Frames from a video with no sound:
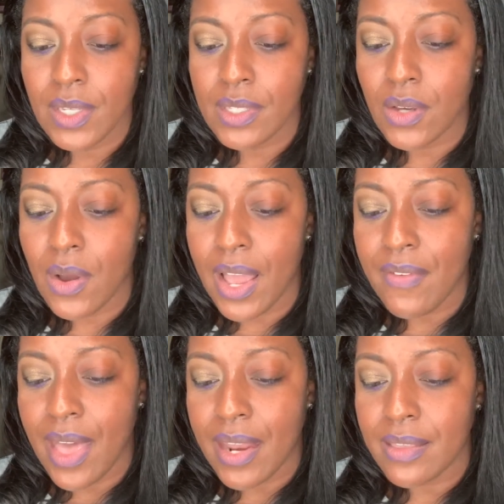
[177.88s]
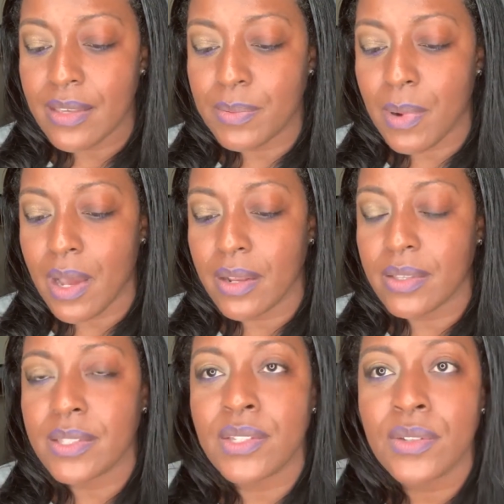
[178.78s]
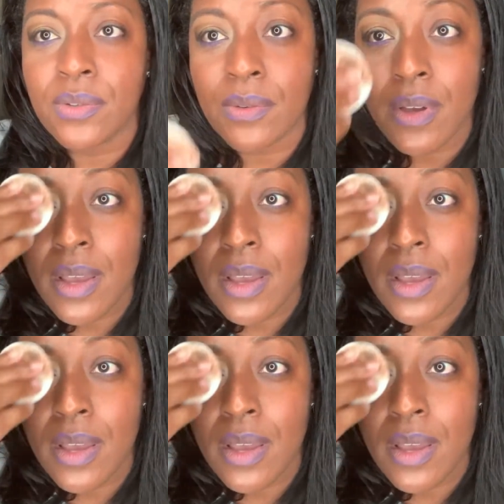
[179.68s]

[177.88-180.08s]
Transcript: So I've added these products to